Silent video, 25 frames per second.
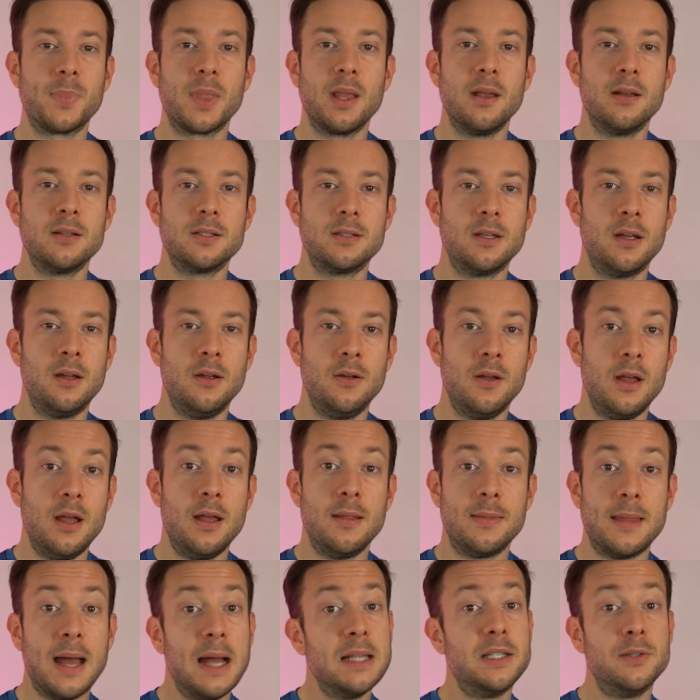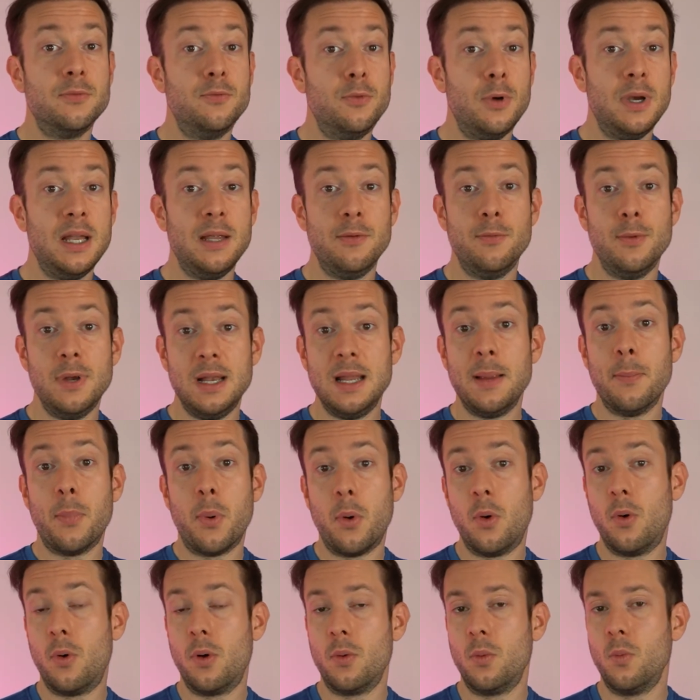So that is a really, really
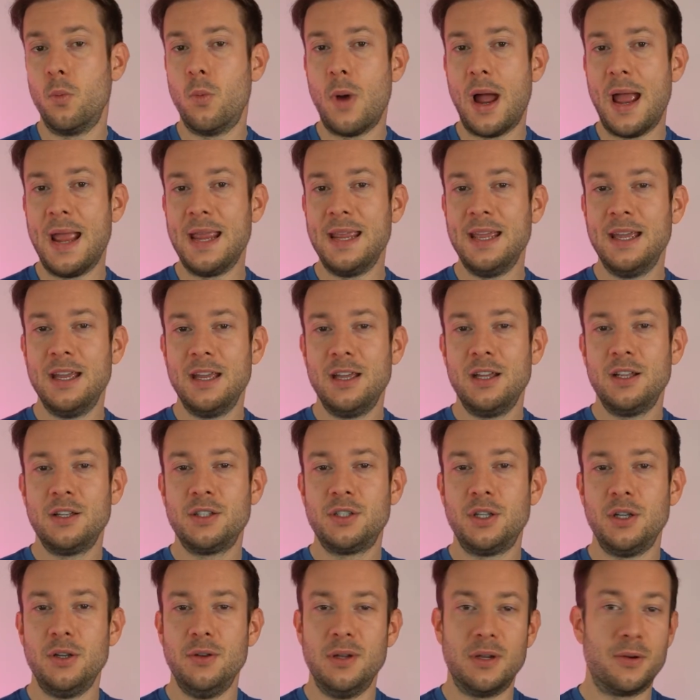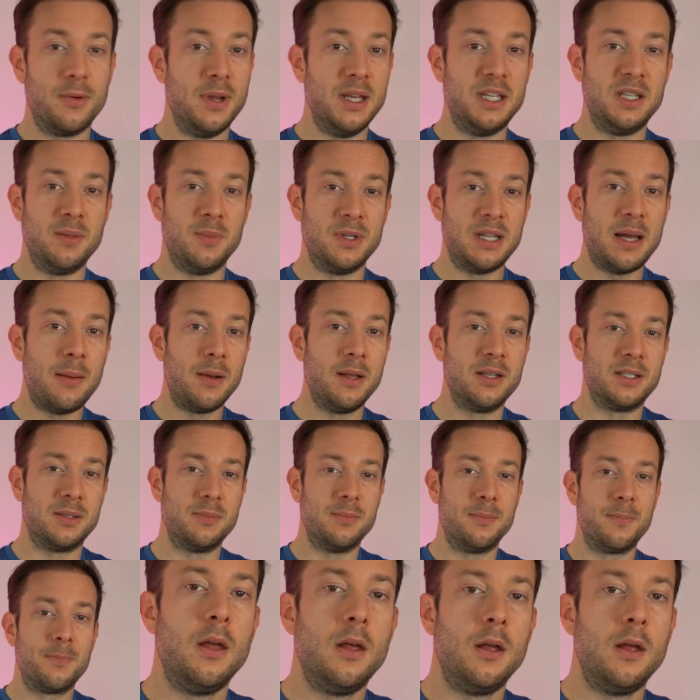important way to increase your metabolism.